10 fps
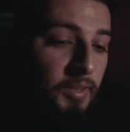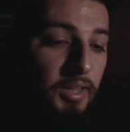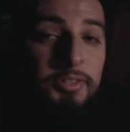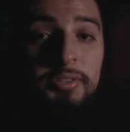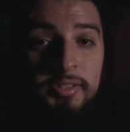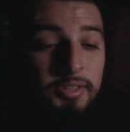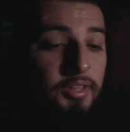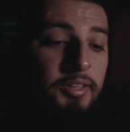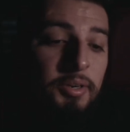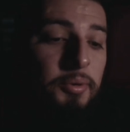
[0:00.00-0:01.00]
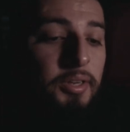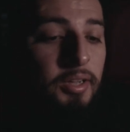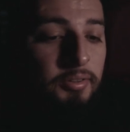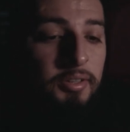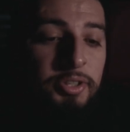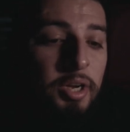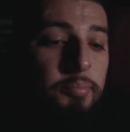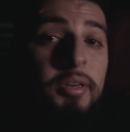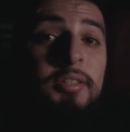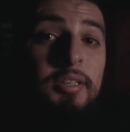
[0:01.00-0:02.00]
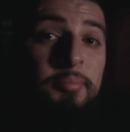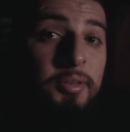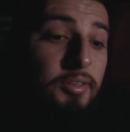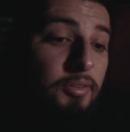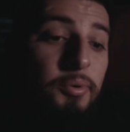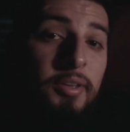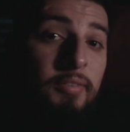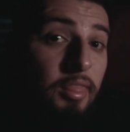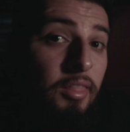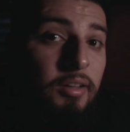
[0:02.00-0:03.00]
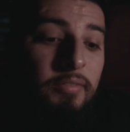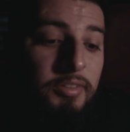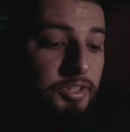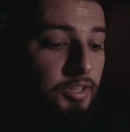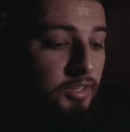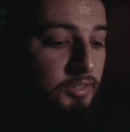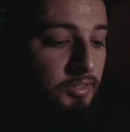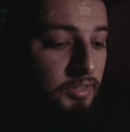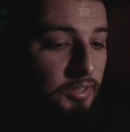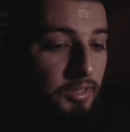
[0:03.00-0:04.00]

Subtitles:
as you can tell, that didn't work out. The tripod is going to be in the way of a lot of these shots.